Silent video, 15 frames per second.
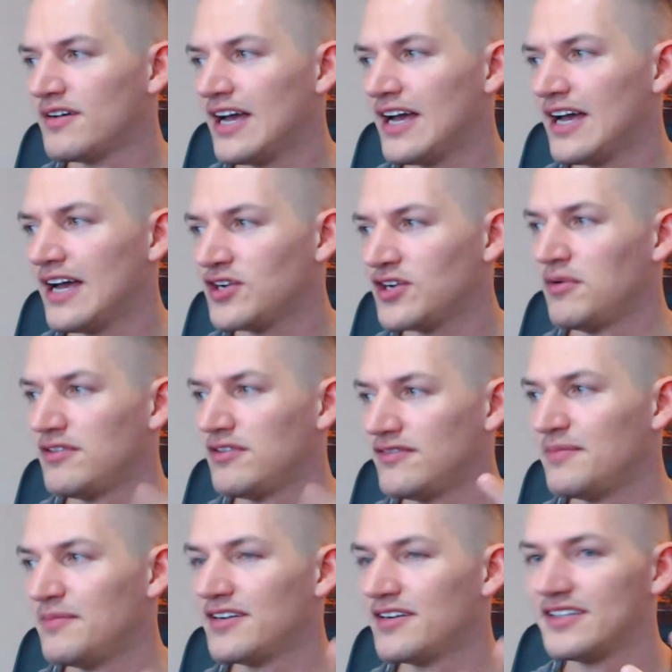October,
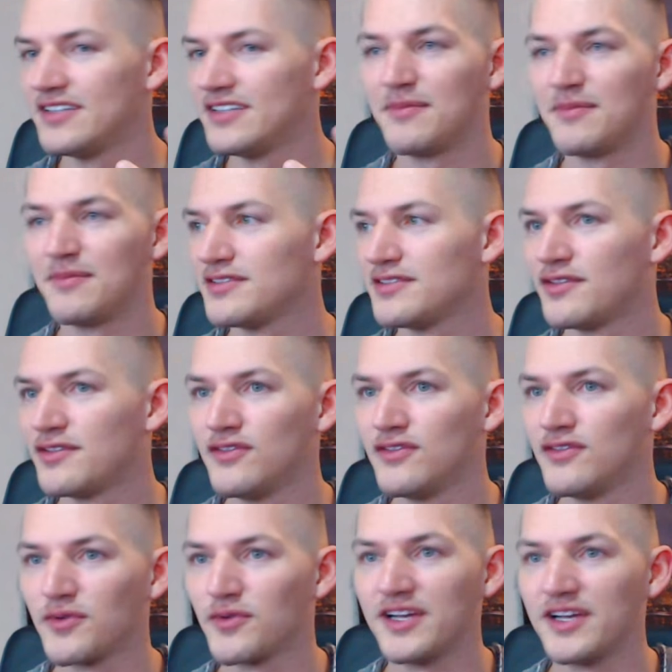November, December. So
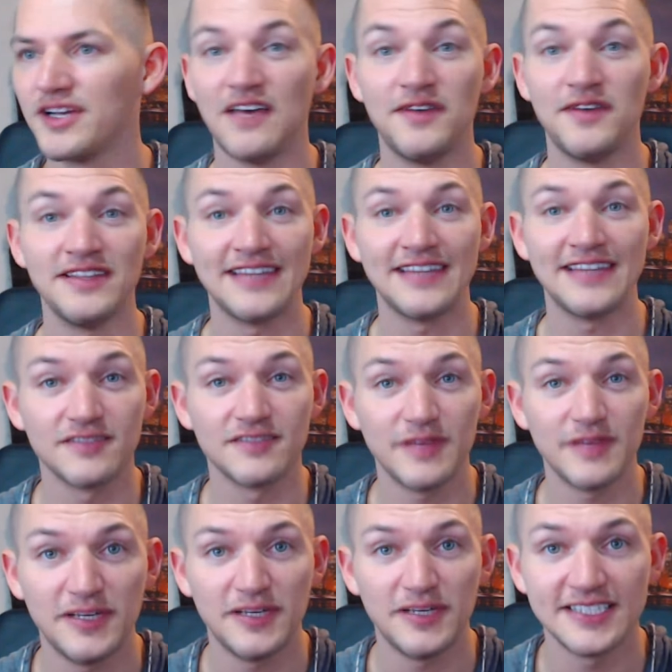7,000
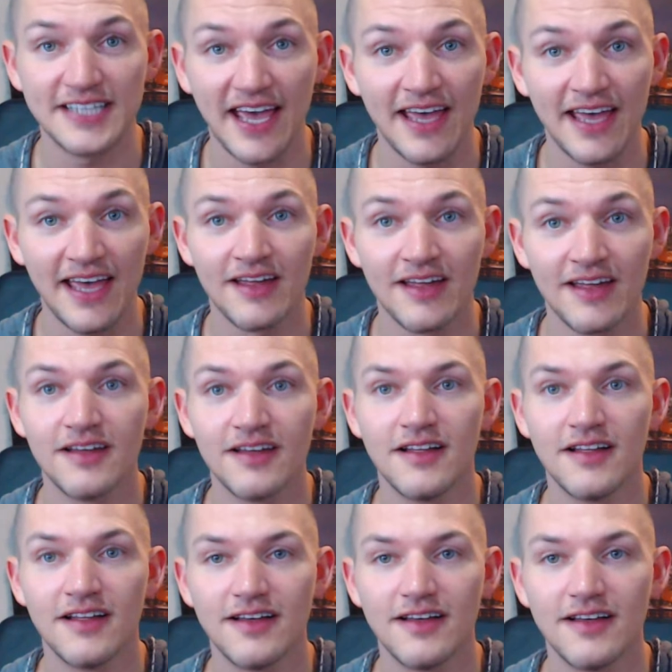BBPs a day.
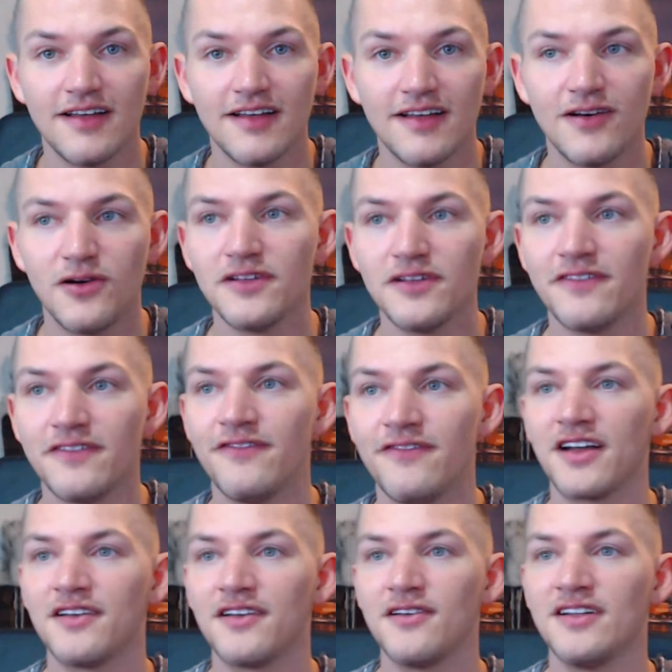Yeah. Holy
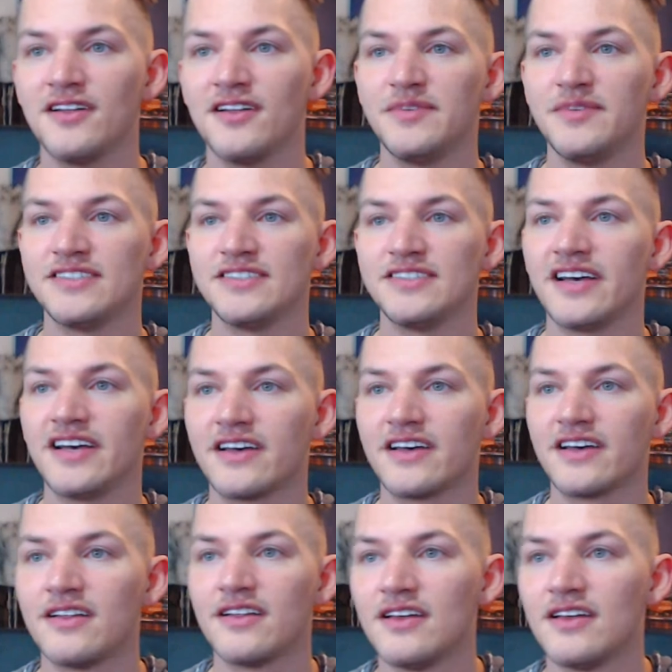fuck, dude, that's gonna be sick.